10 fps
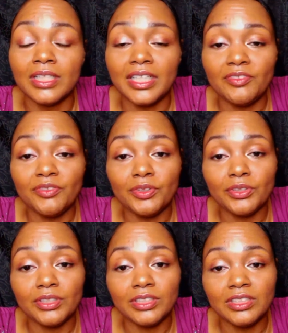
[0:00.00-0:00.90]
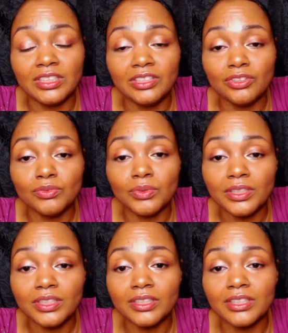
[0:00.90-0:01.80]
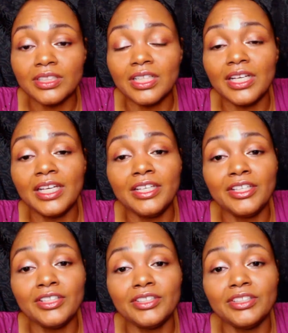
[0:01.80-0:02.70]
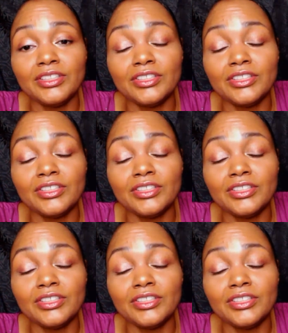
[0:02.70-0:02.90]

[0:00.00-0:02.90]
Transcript: If you're an essential worker and